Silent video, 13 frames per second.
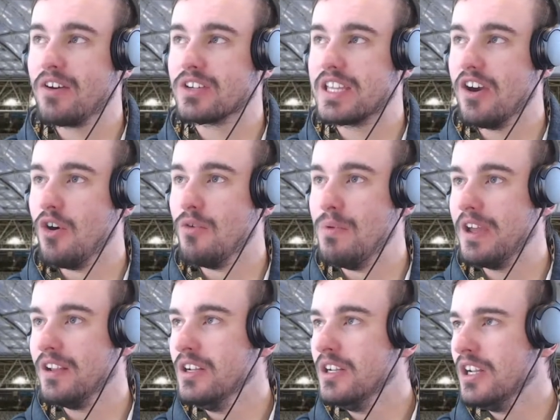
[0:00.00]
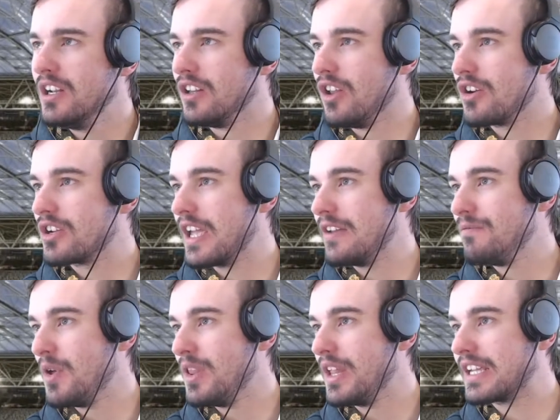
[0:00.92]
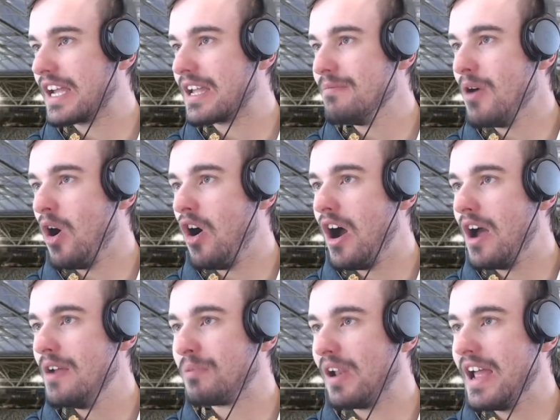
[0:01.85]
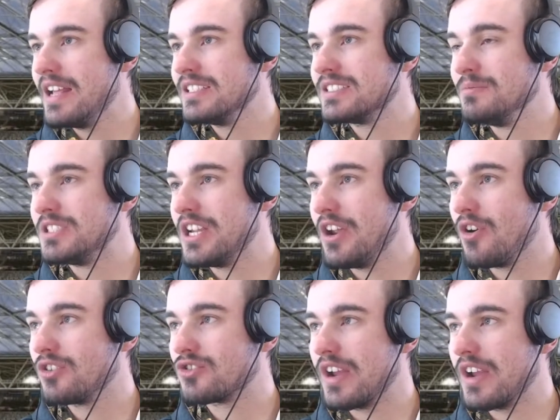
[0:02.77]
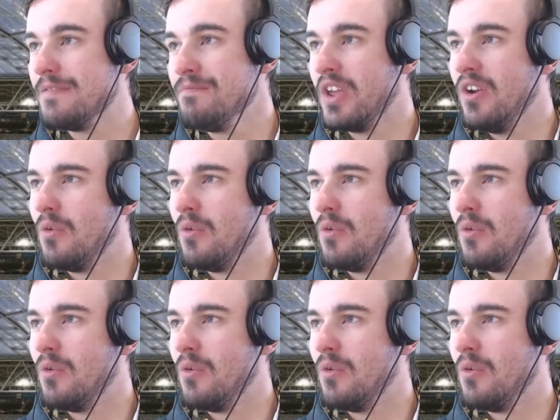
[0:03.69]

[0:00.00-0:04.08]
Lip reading: Gilbert looking for the kick in behind, playing some territory.